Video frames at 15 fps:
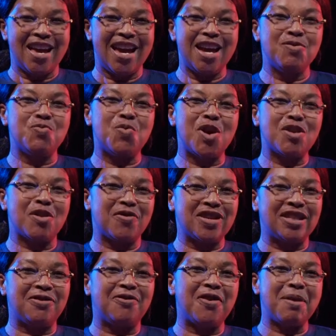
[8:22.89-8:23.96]
in one of
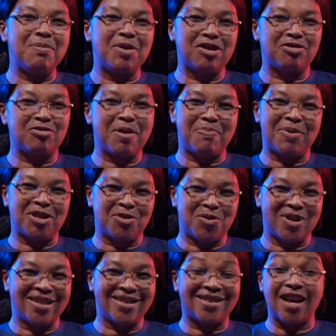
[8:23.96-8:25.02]
his famous
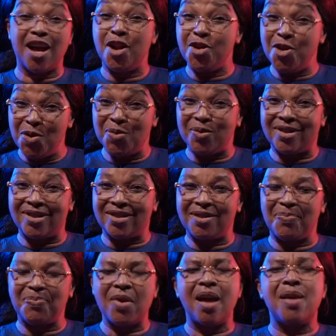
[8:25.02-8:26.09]
repertoires, notes,
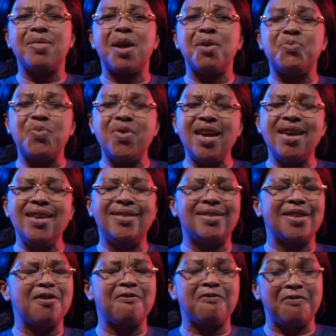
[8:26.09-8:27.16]
"There is
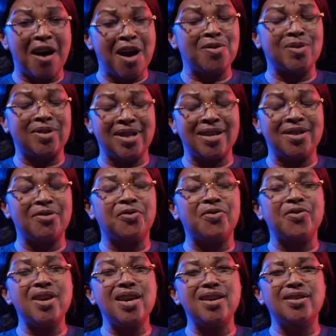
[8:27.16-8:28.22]
a fountain
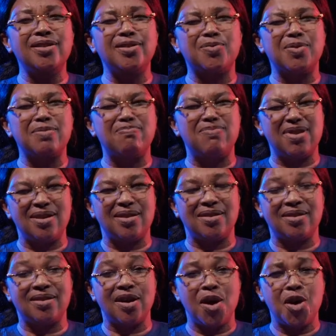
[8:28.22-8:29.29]
filled with
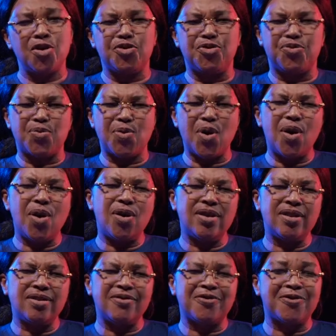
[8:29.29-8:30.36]
blood
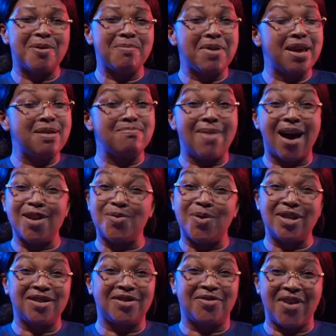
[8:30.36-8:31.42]
drawn from
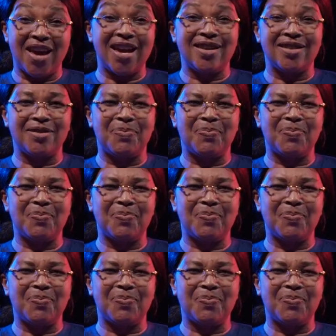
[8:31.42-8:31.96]
Emmanuel's vein,